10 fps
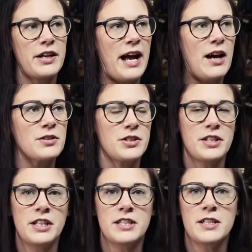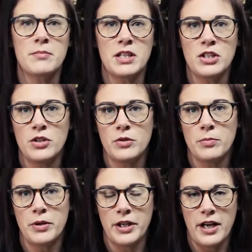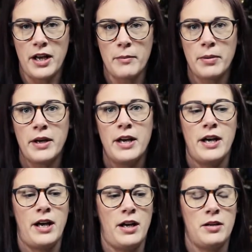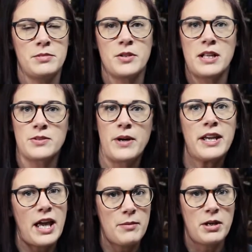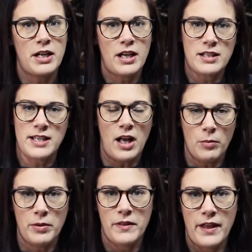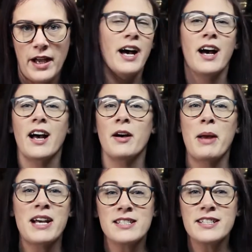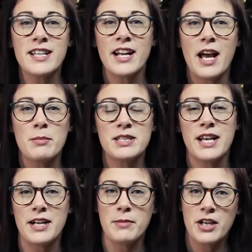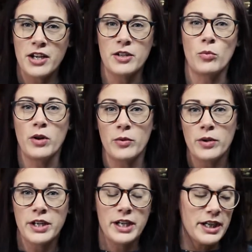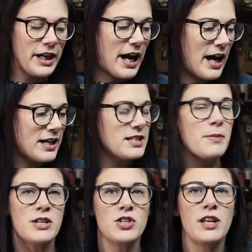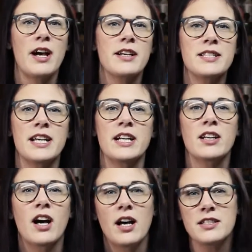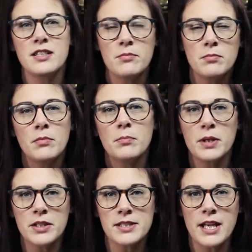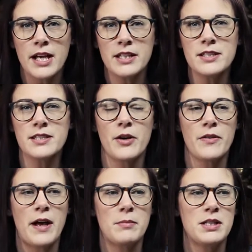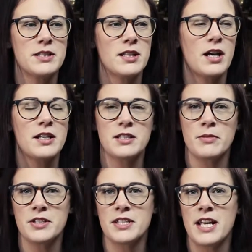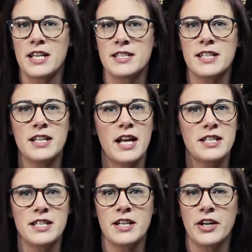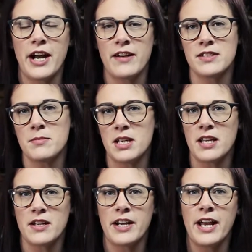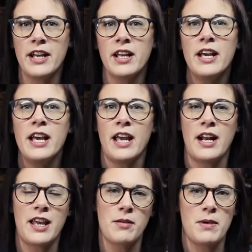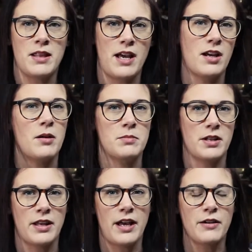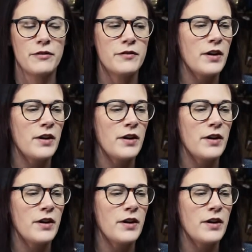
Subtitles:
their house or needed something new to put up. So that's where I came in and got to help with that. As I said, I'm a sign maker and a woodworker. I specialize in custom built signs, so that means the customers, they see an idea or have something in their head and I can make that come to life.